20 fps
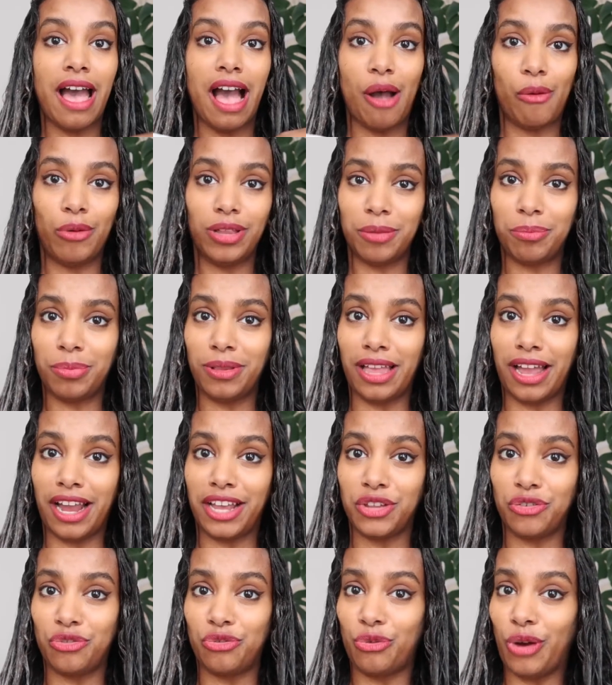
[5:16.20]
I will
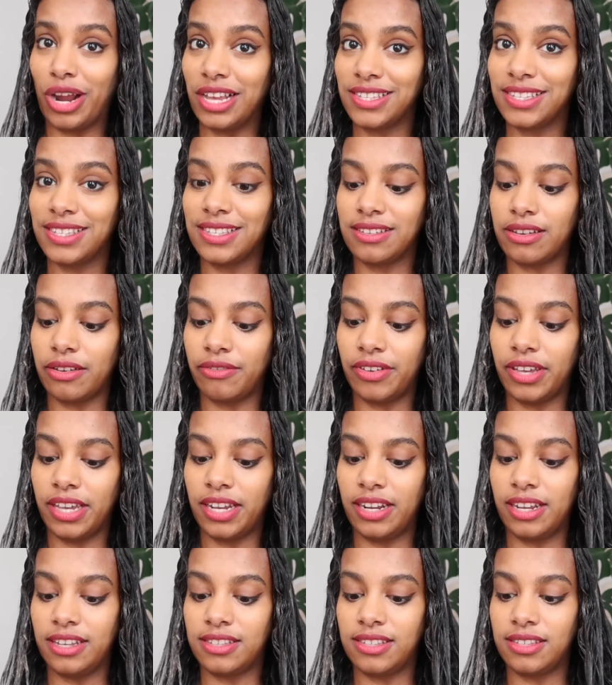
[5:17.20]
apply the rest of
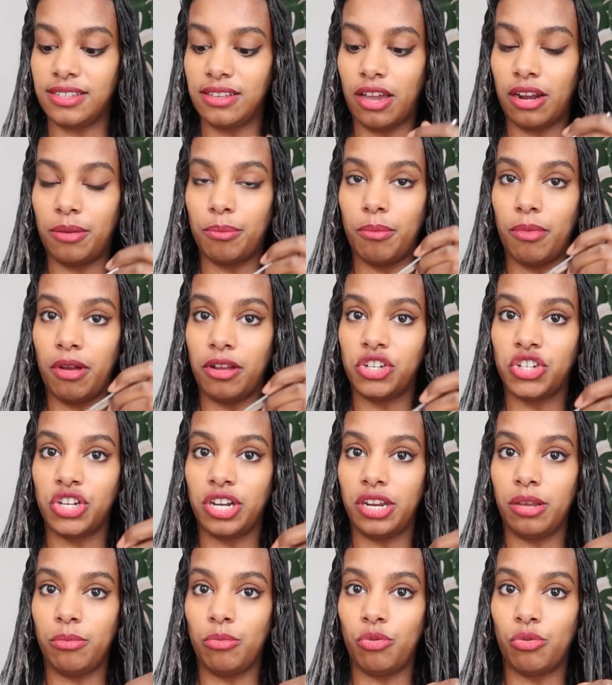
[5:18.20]
it. It's not much
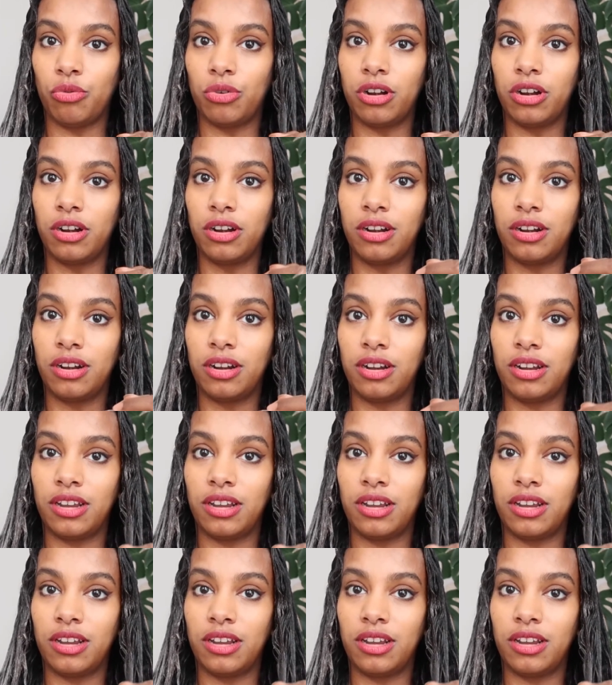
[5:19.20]
anymore.